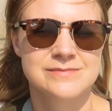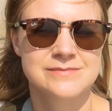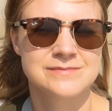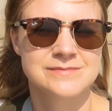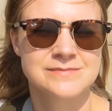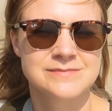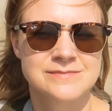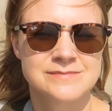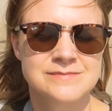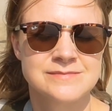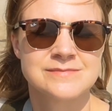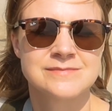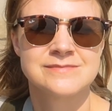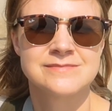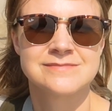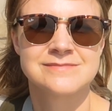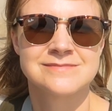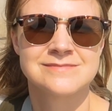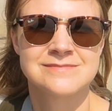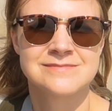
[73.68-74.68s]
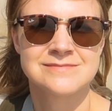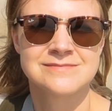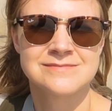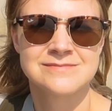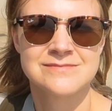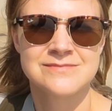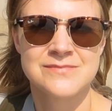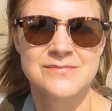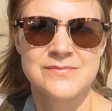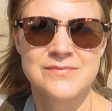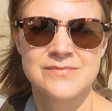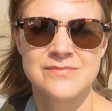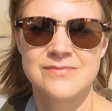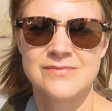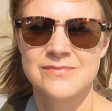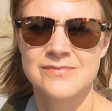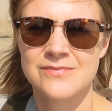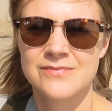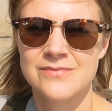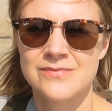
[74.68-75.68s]

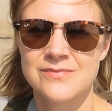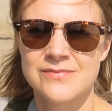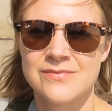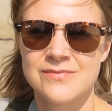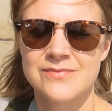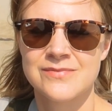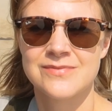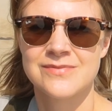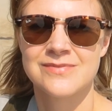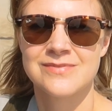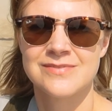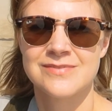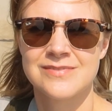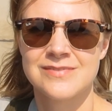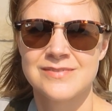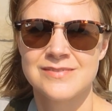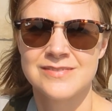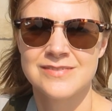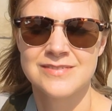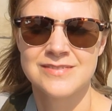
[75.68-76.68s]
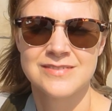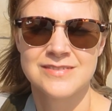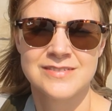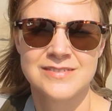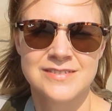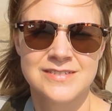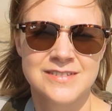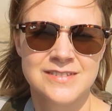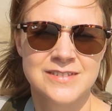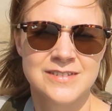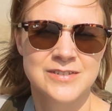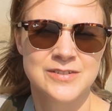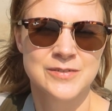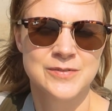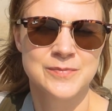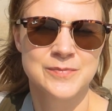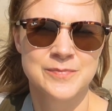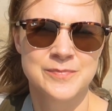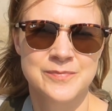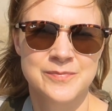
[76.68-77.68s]

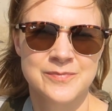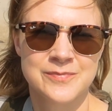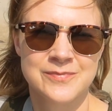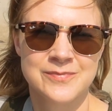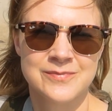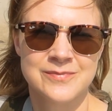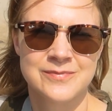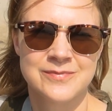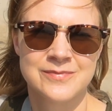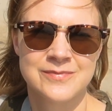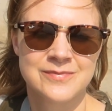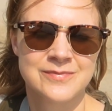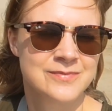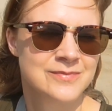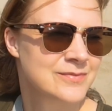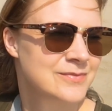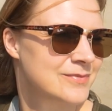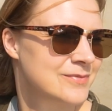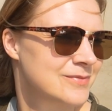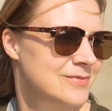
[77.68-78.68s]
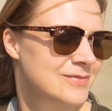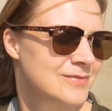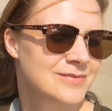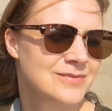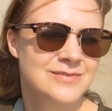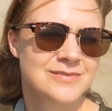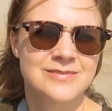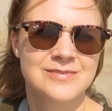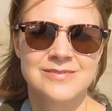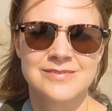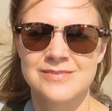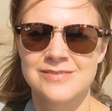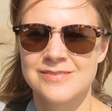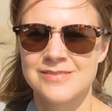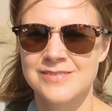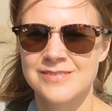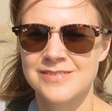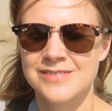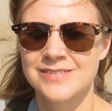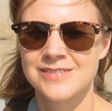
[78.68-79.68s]

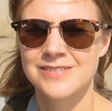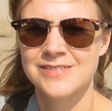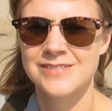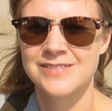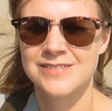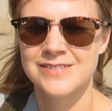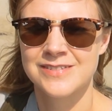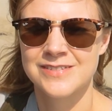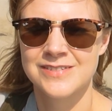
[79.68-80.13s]
(not speaking)